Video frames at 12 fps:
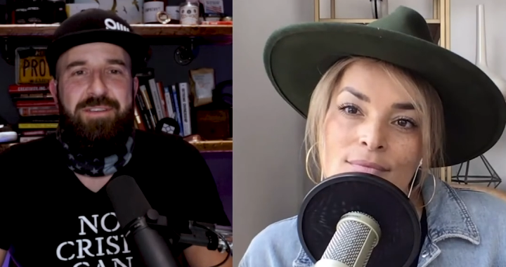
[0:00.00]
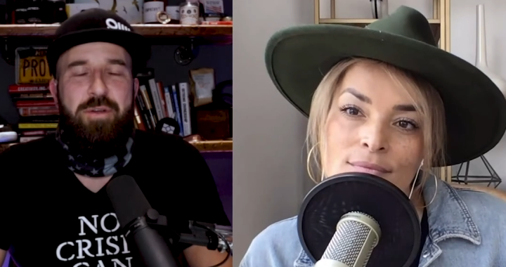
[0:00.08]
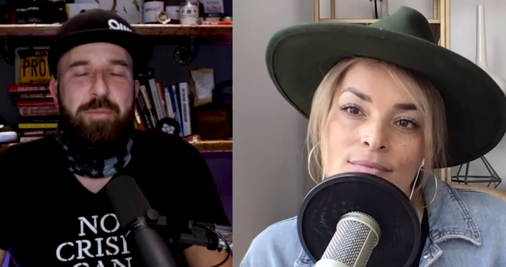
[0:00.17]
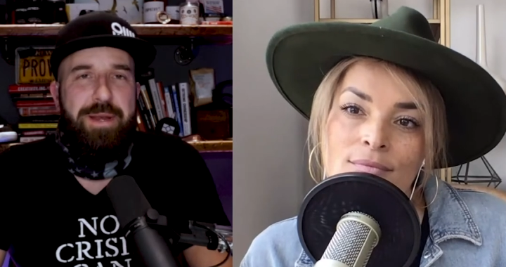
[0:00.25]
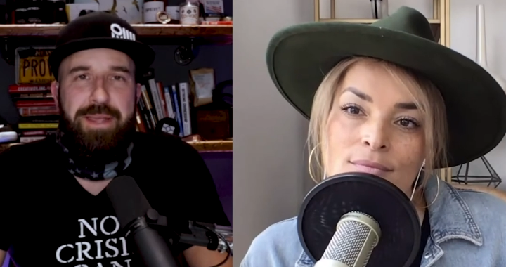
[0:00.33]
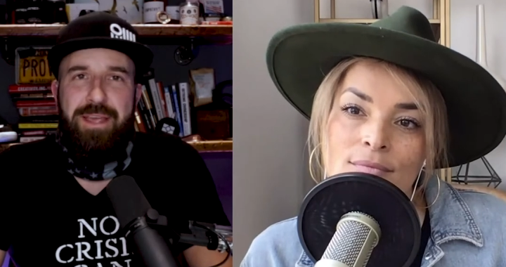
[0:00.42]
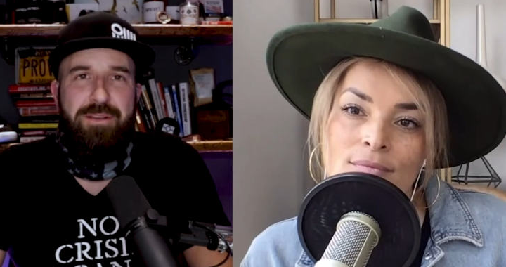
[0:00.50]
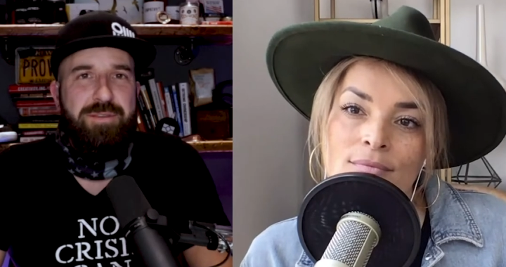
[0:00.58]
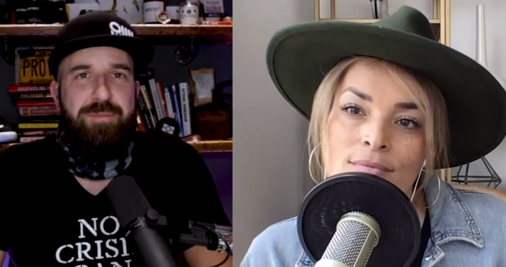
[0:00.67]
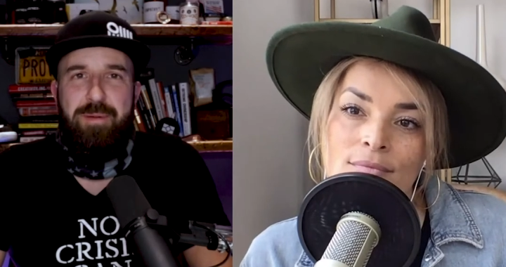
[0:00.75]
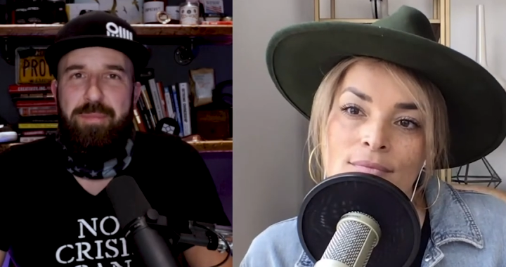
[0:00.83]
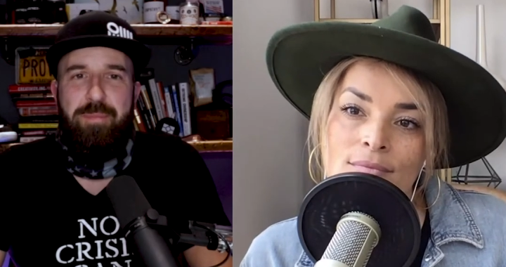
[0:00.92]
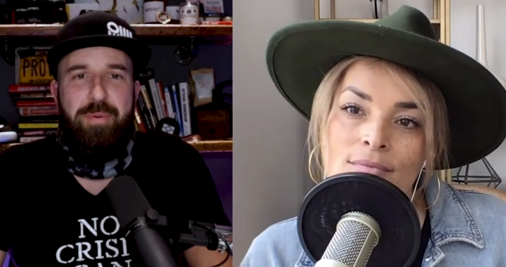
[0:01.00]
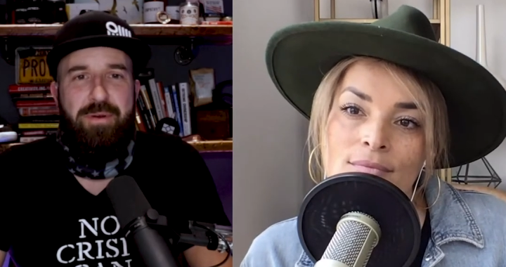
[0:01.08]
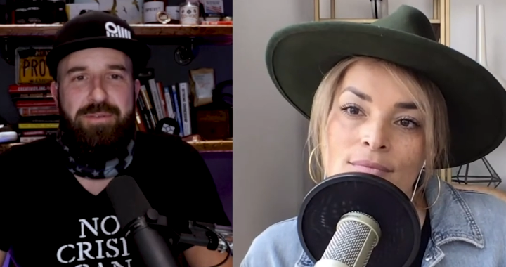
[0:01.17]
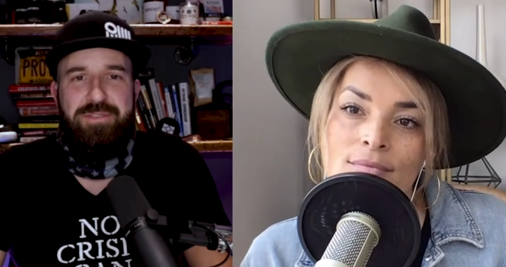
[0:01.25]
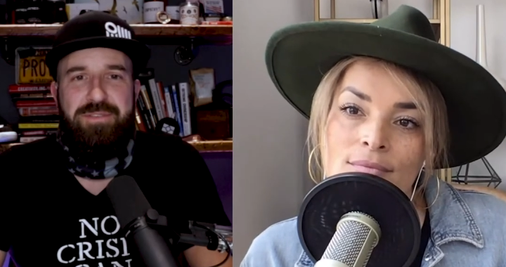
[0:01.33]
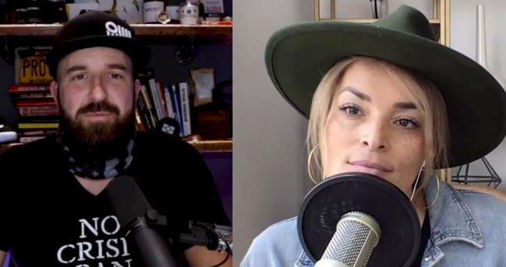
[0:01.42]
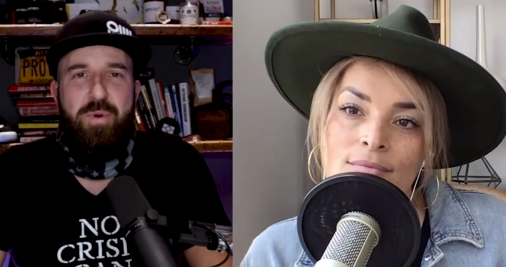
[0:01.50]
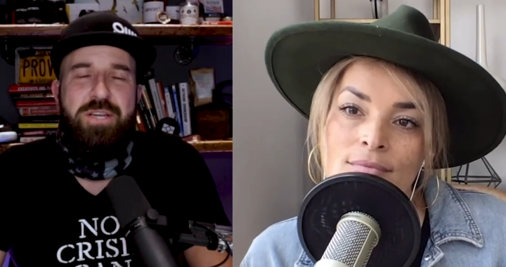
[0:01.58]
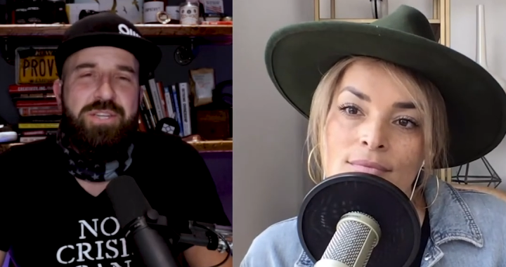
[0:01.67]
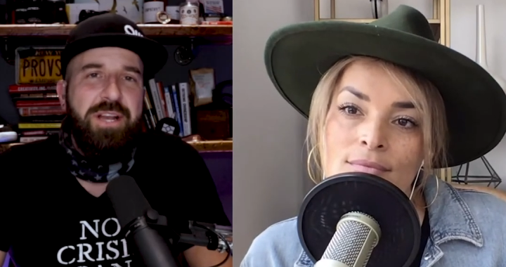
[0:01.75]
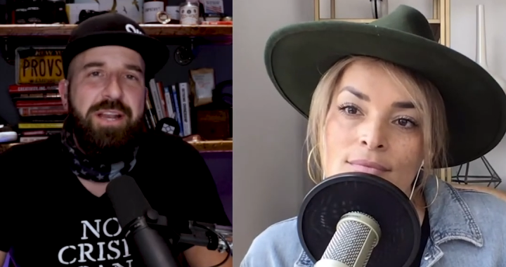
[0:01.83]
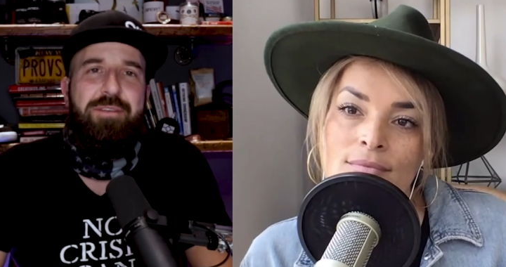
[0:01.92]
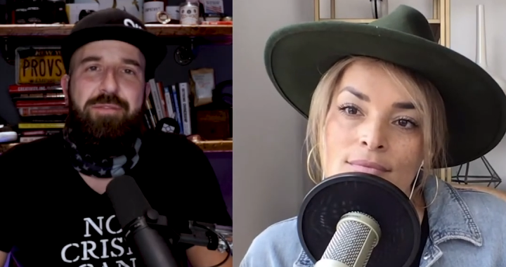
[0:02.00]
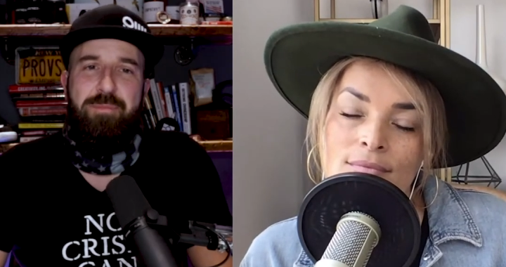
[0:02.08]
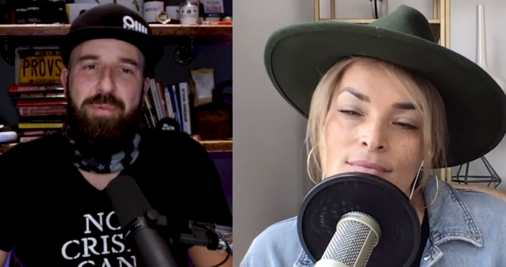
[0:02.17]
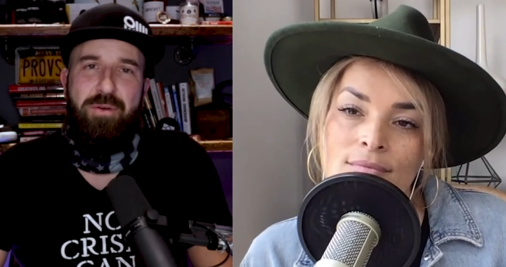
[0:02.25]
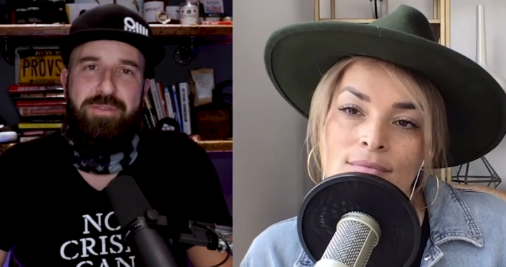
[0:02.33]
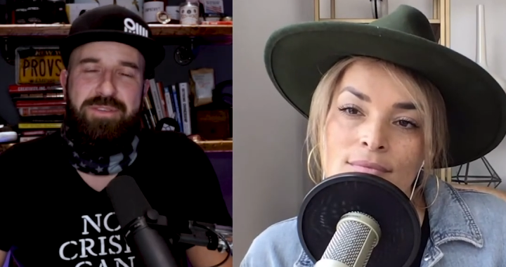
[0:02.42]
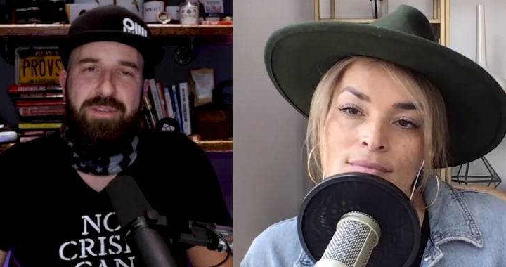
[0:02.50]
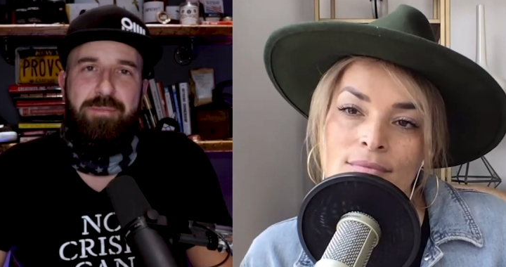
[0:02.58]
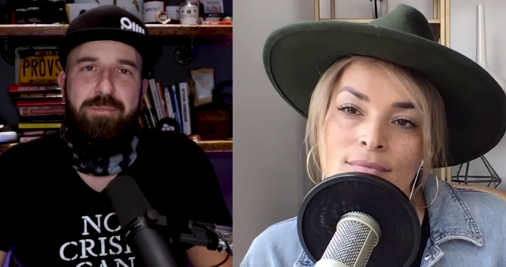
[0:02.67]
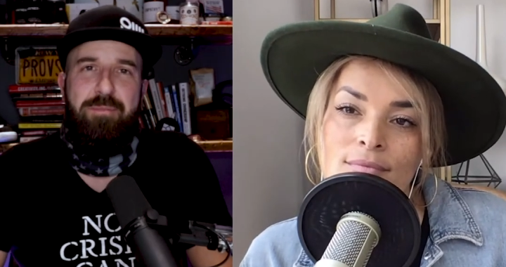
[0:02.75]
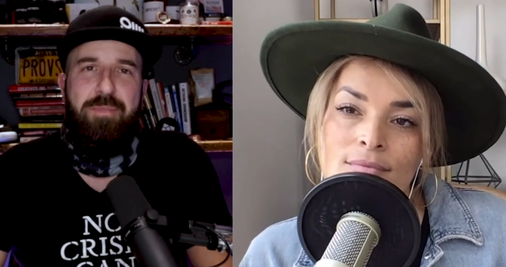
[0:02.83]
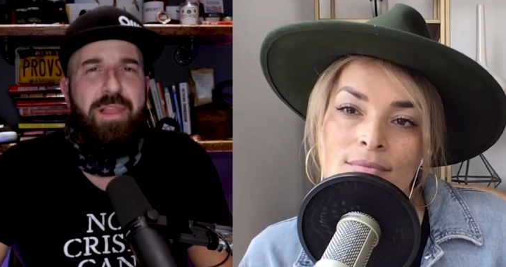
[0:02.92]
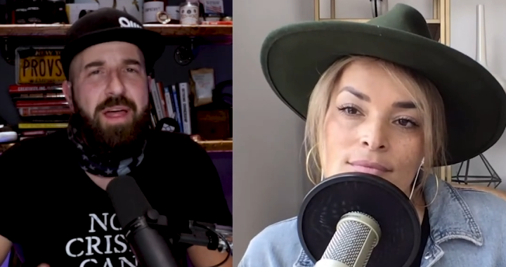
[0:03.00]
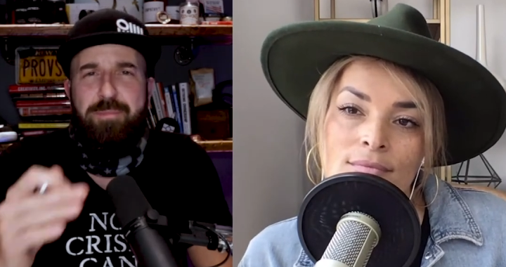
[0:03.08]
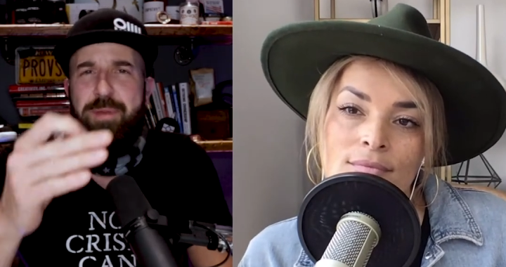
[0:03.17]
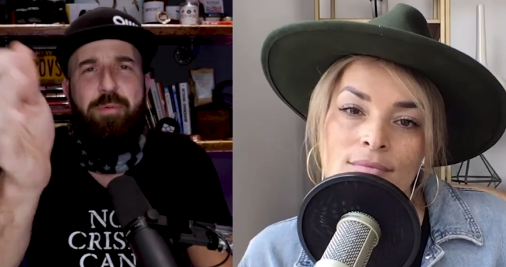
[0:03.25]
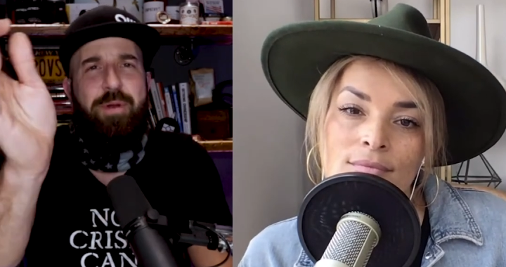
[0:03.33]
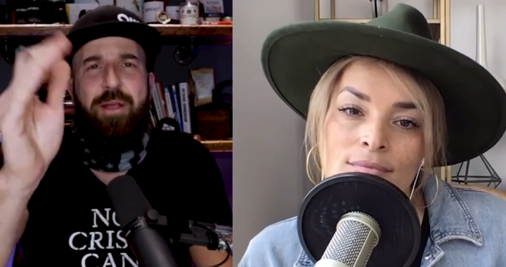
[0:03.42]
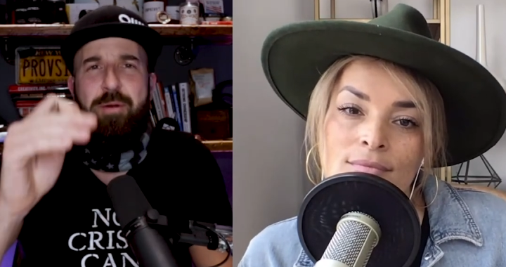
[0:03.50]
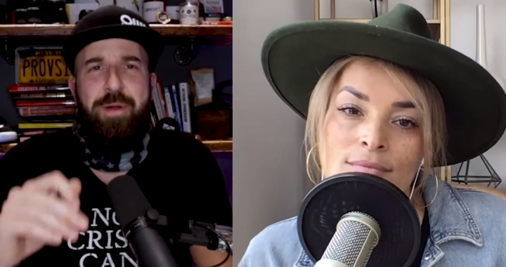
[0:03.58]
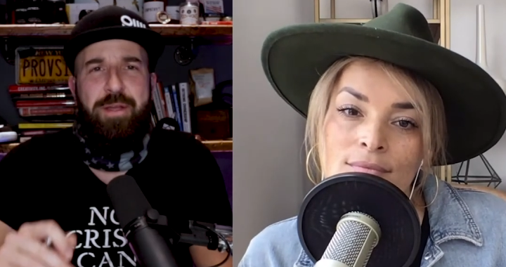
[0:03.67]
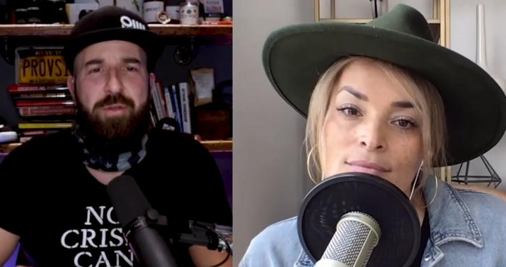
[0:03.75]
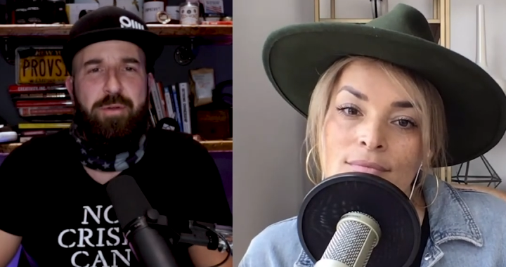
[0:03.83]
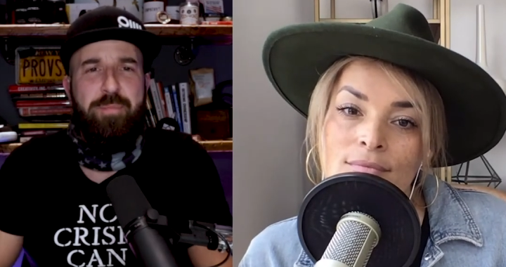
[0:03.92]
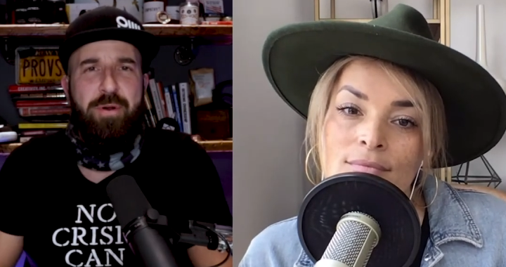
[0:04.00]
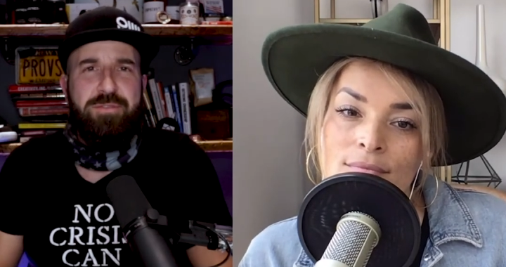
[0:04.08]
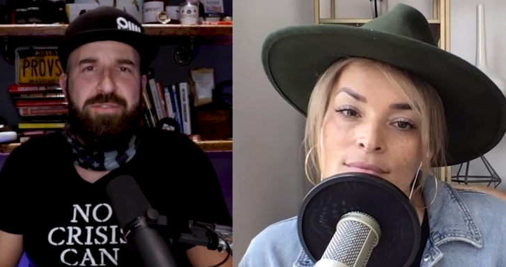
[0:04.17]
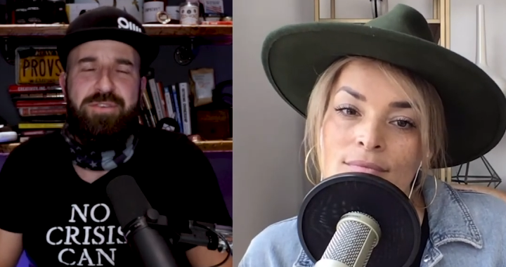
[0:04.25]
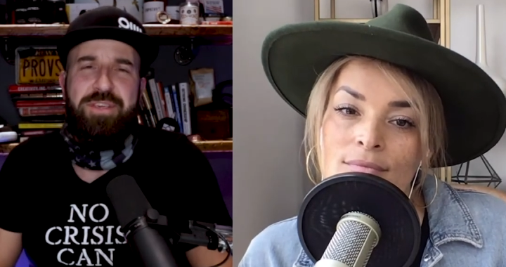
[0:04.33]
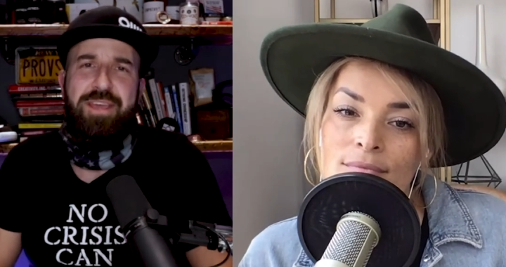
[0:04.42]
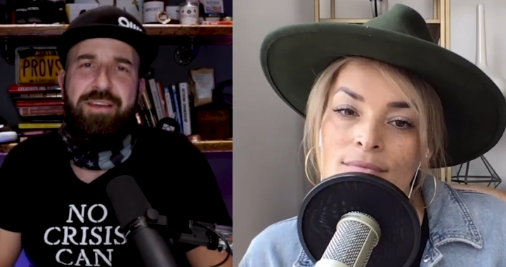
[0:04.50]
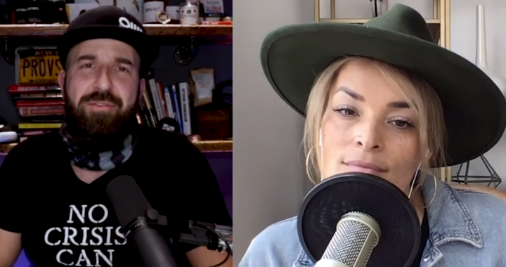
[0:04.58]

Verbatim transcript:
Speaker 1: Nobody cares about my posts. Why should I even post them? A lot of people care about your posts. Look, you